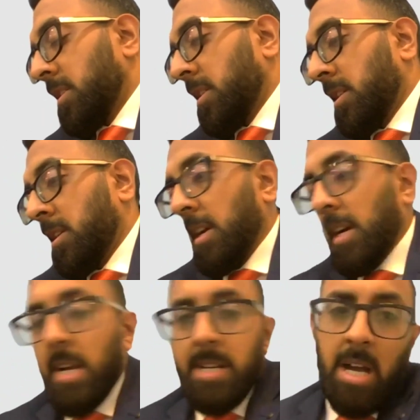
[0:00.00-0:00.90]

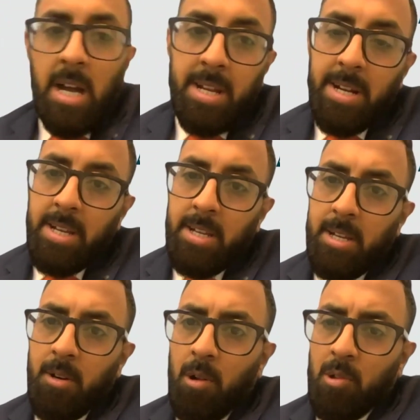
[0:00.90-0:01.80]
our end.
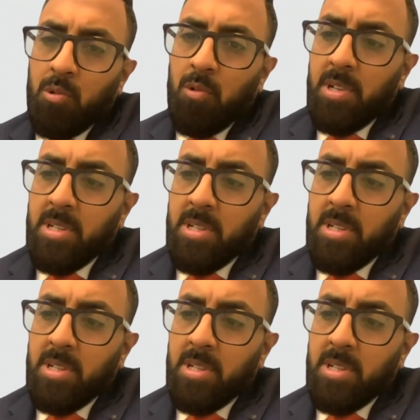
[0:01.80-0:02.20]
Also, first